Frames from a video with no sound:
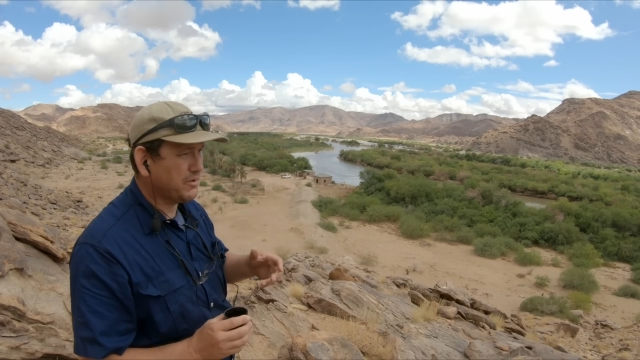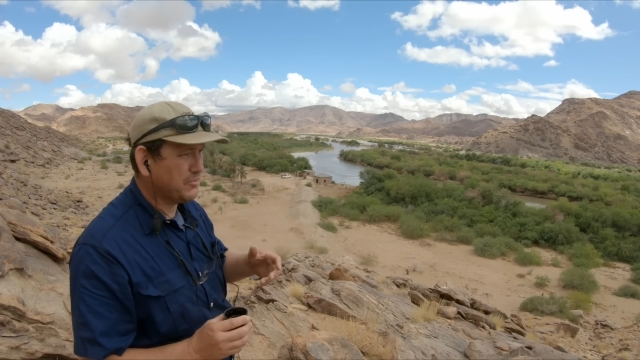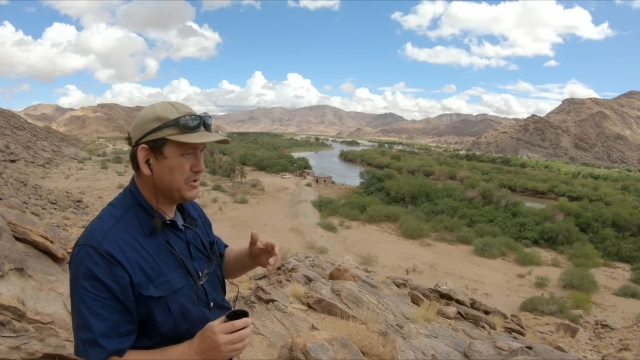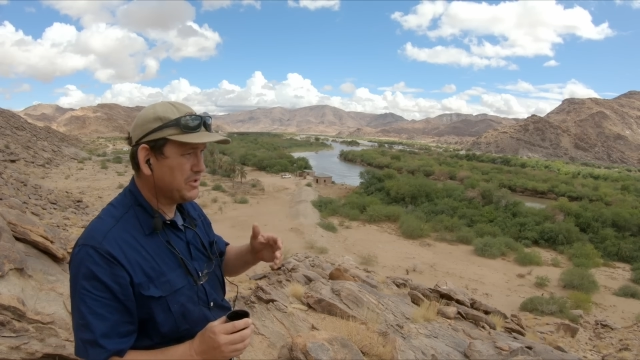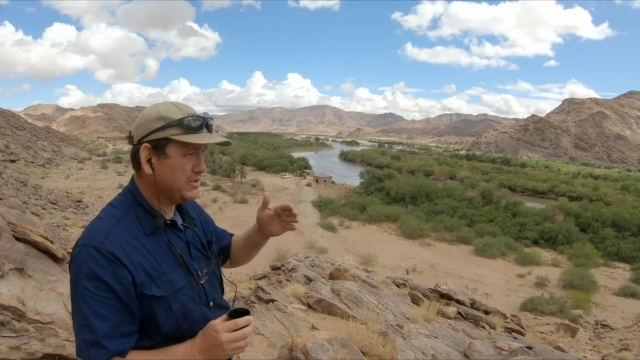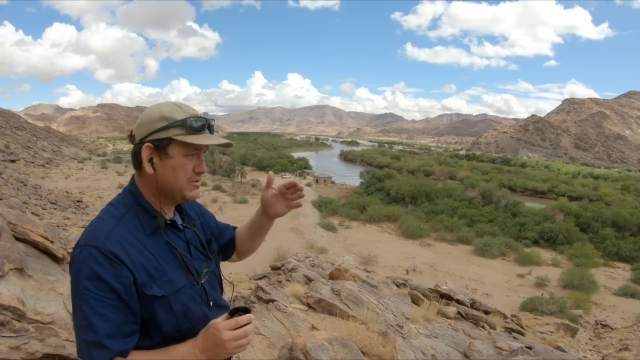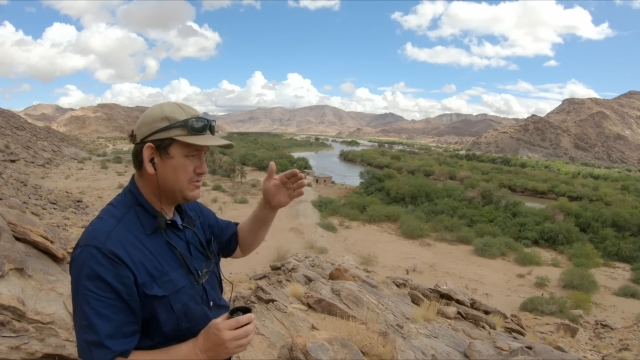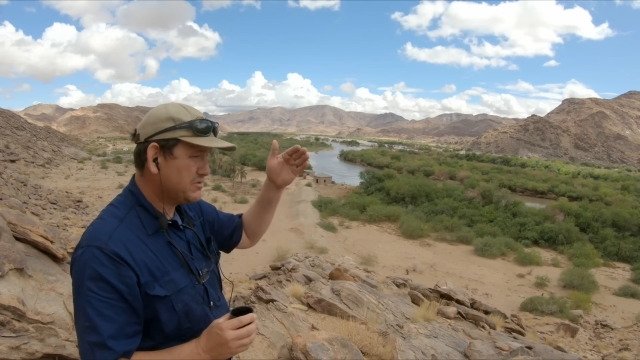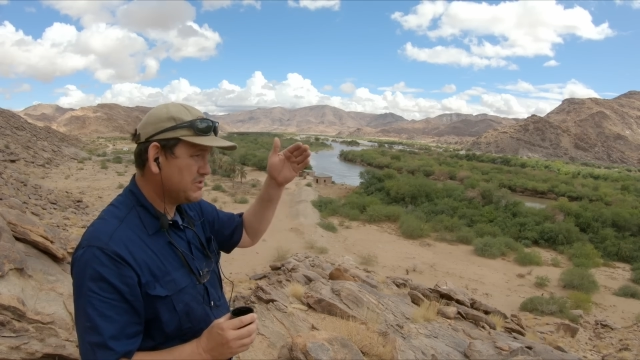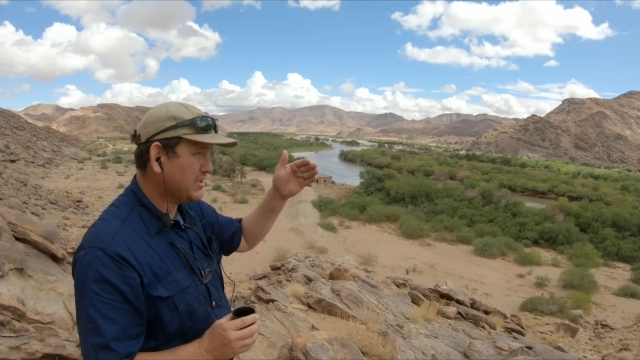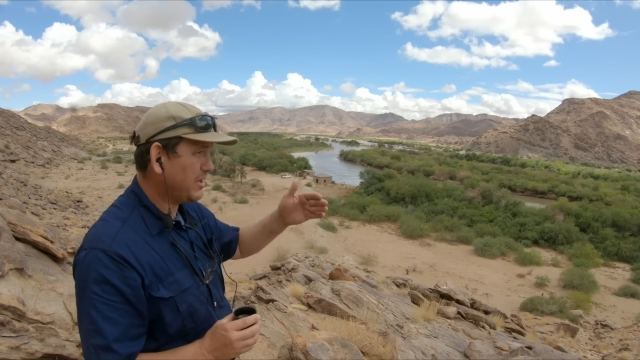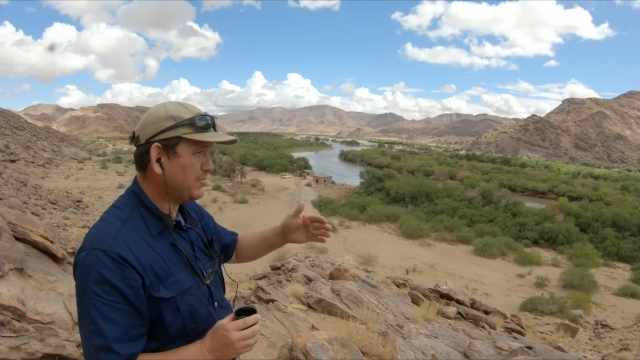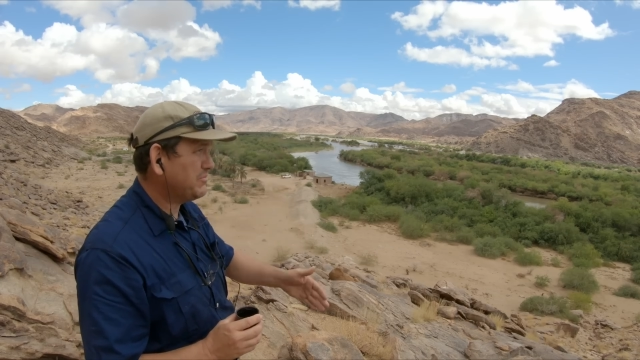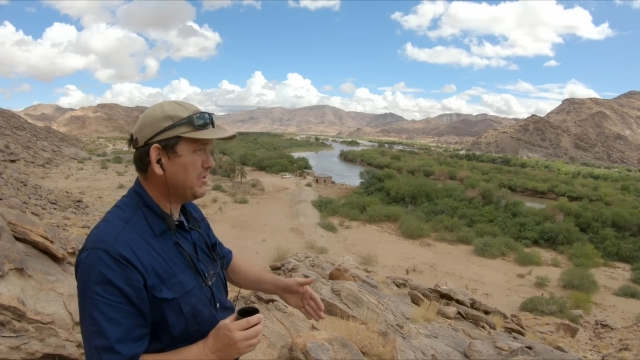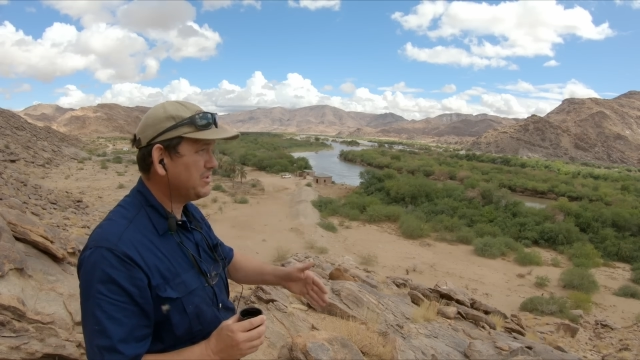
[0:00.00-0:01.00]
I mean, it's the
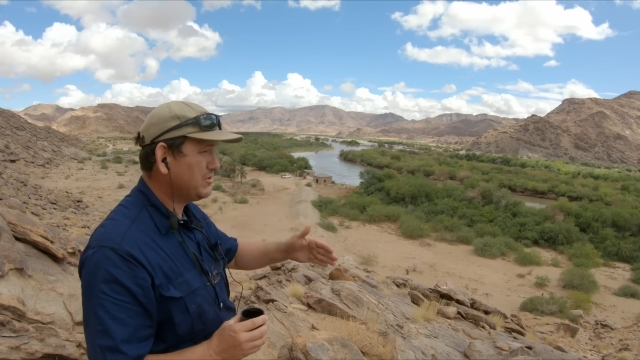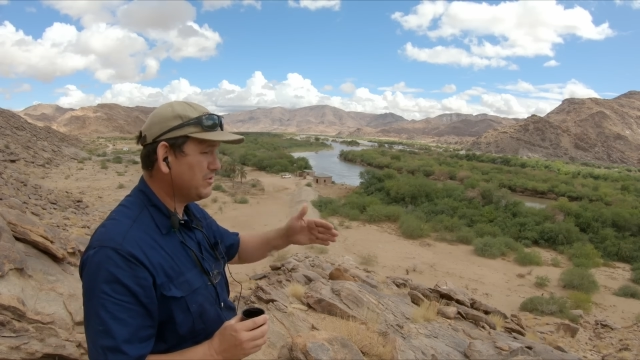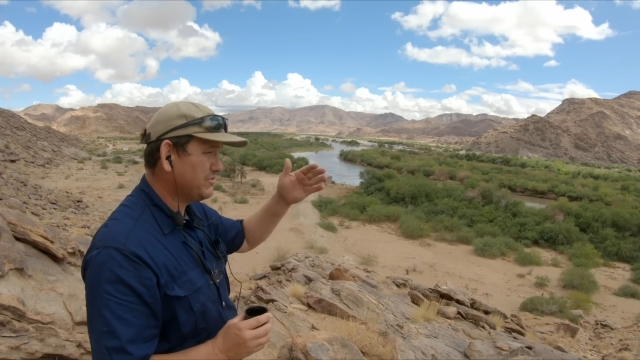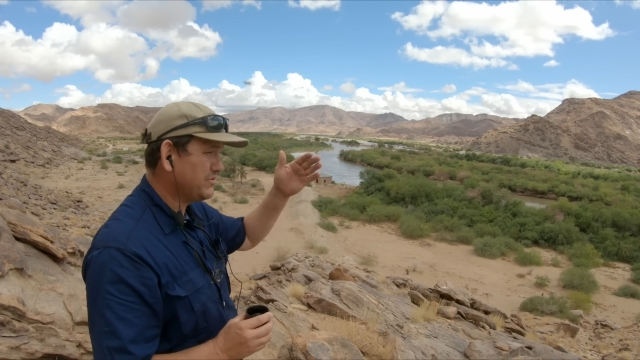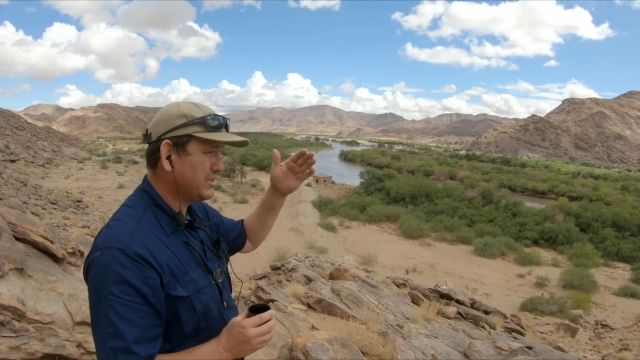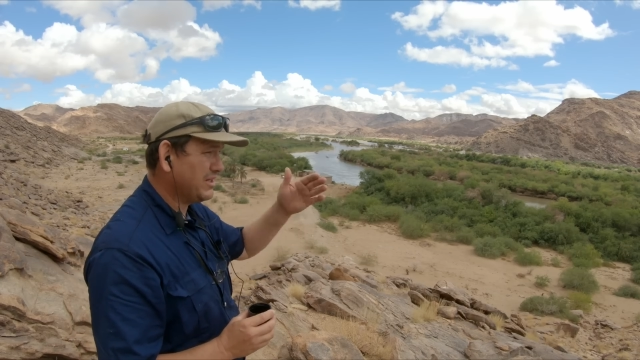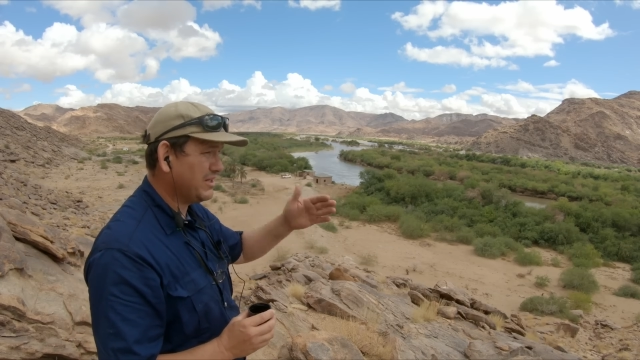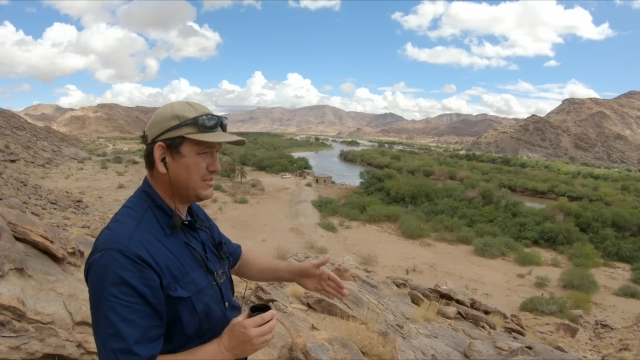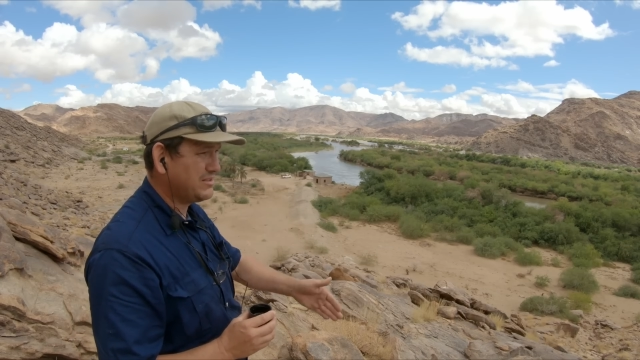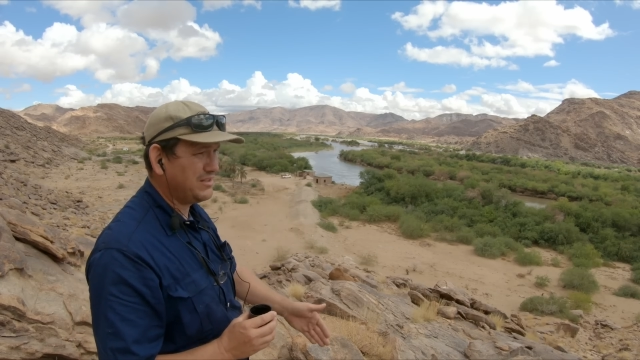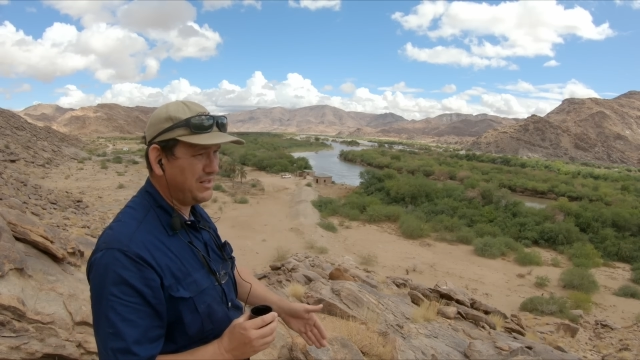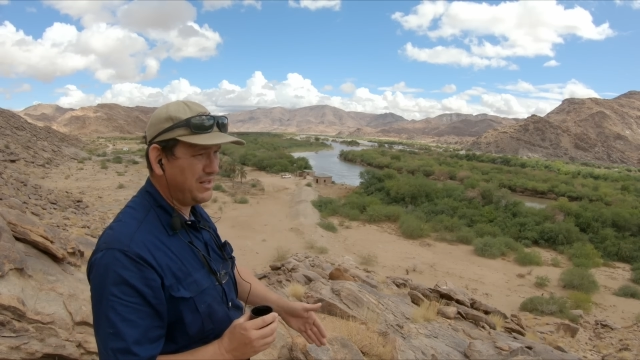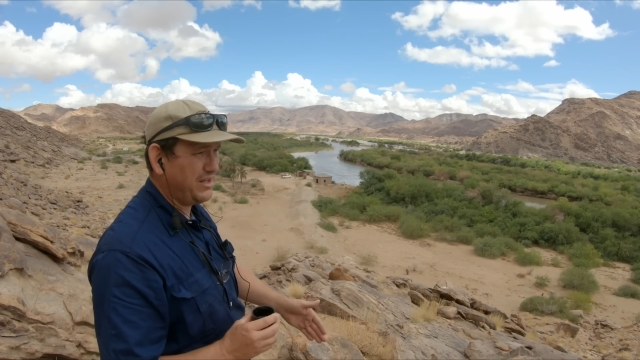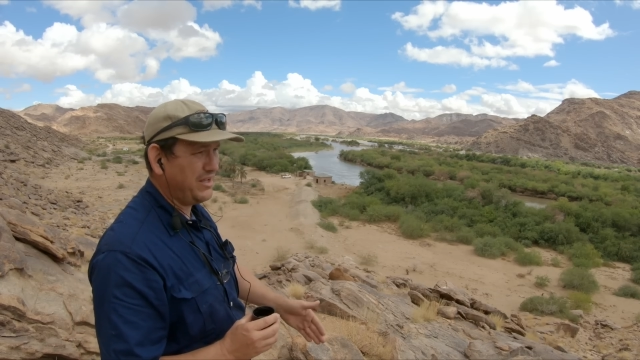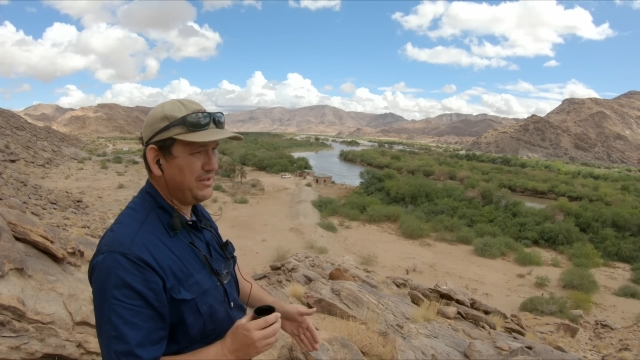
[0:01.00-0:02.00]
update of the data that
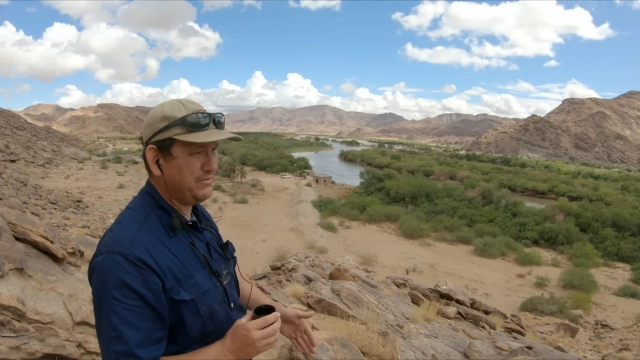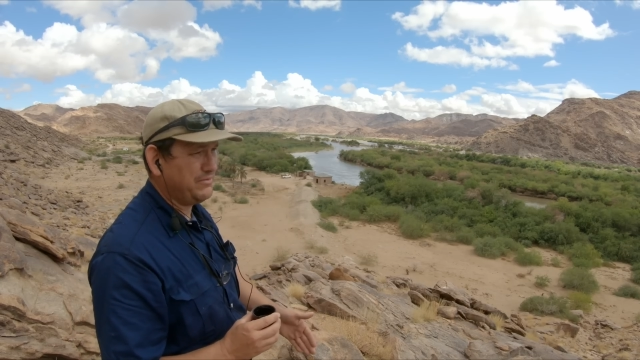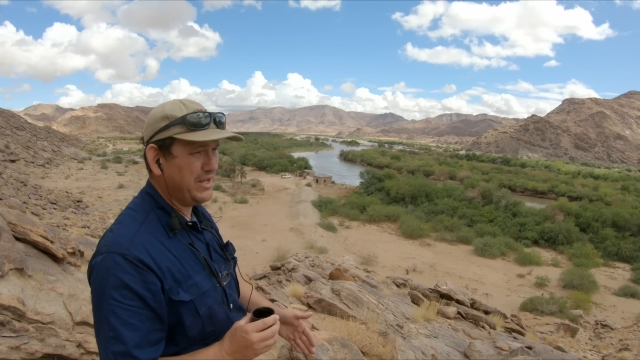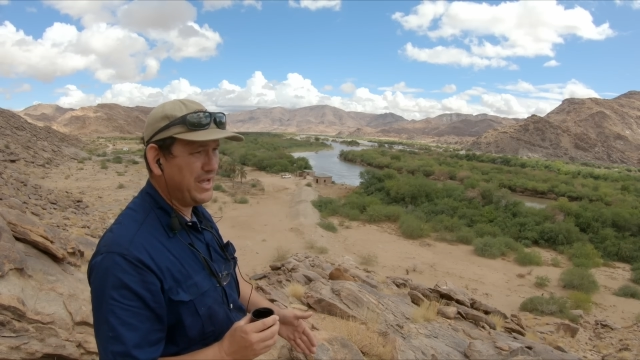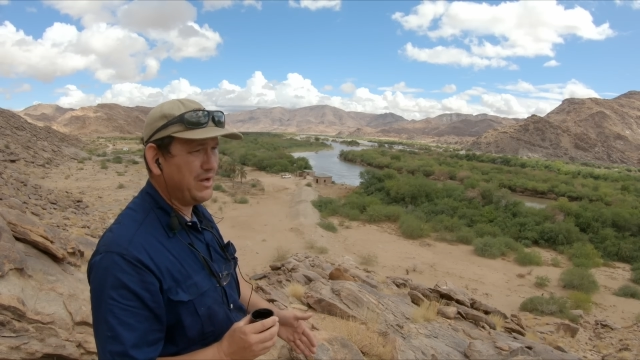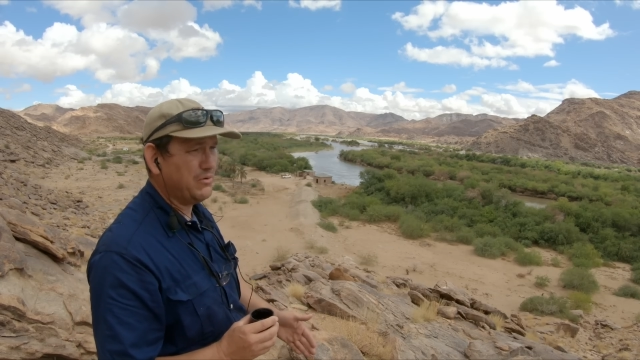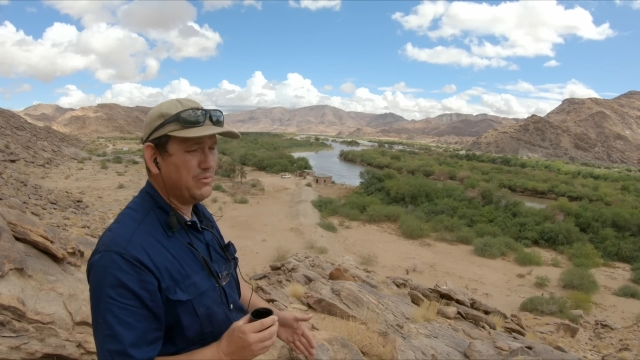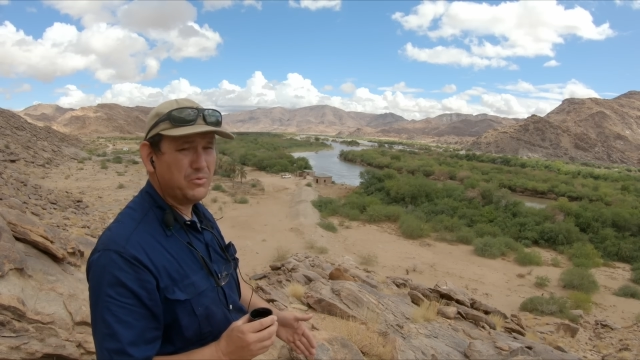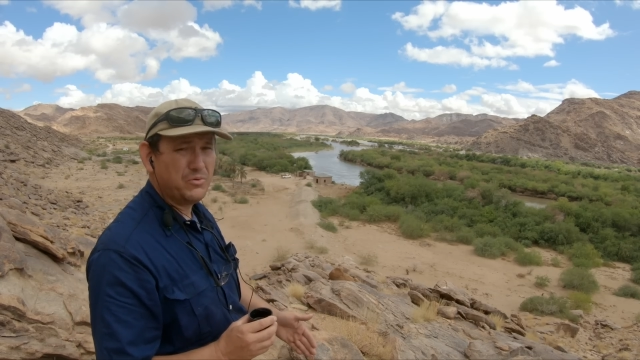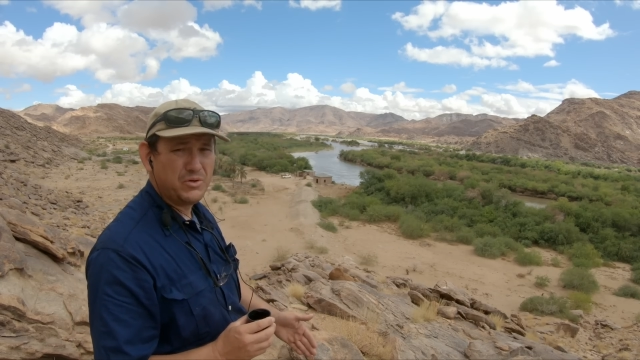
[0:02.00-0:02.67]
I have now.